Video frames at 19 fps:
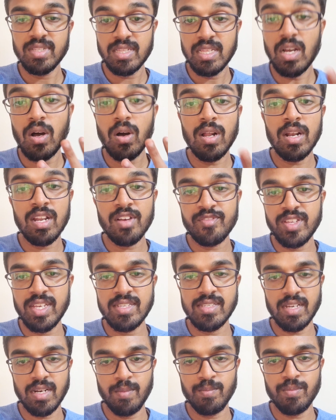all of
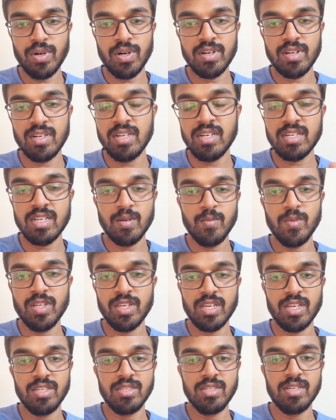these are important in
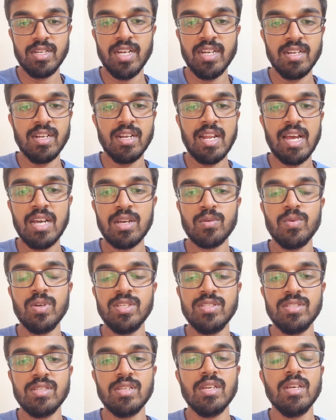communication, right? In a
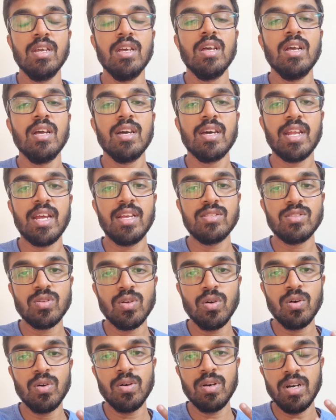language, right?
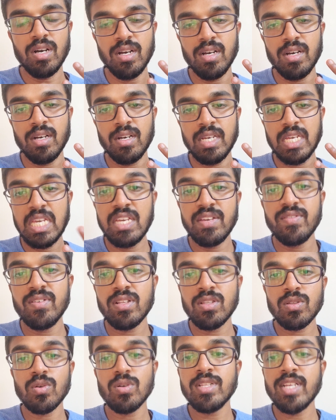So
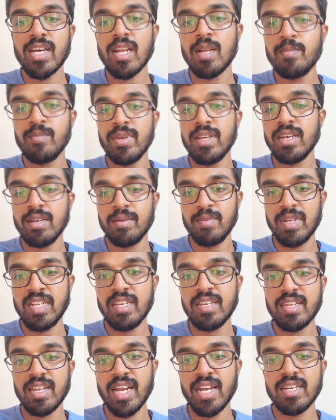even though there are
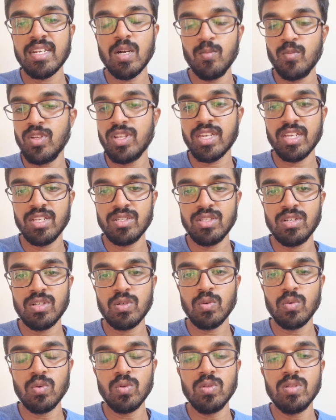many great communication
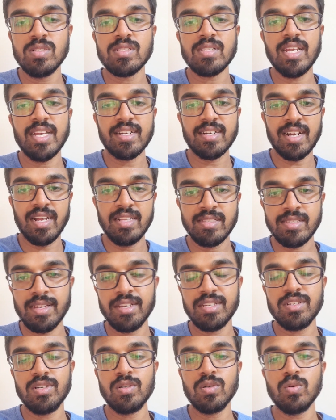tools like
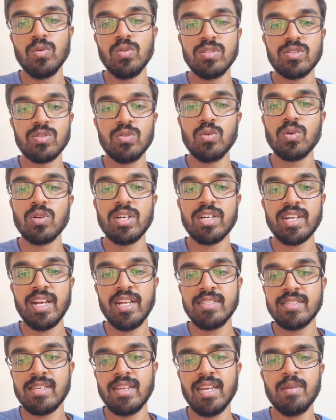translation tools, Google
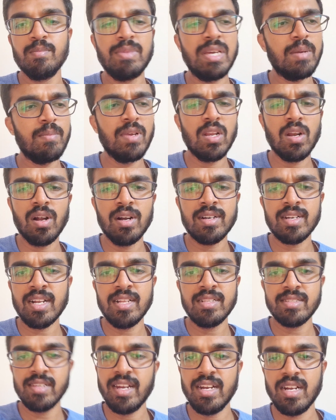Translate, Babylon
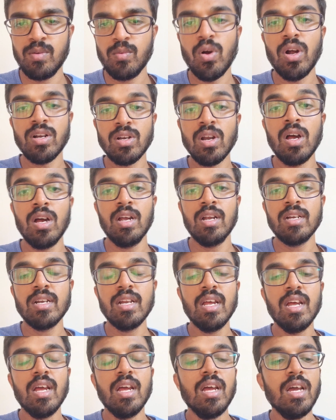Translate and whatnot,
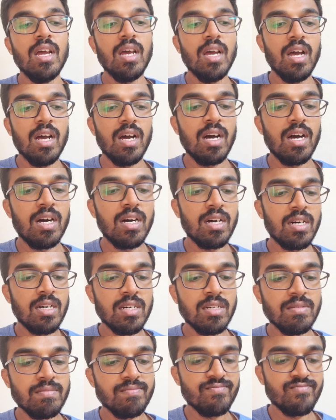
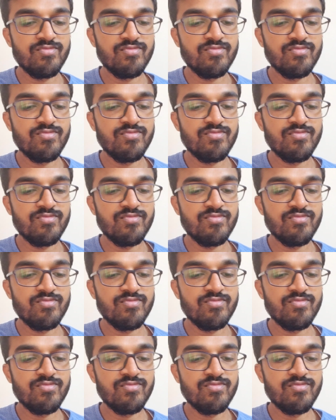well,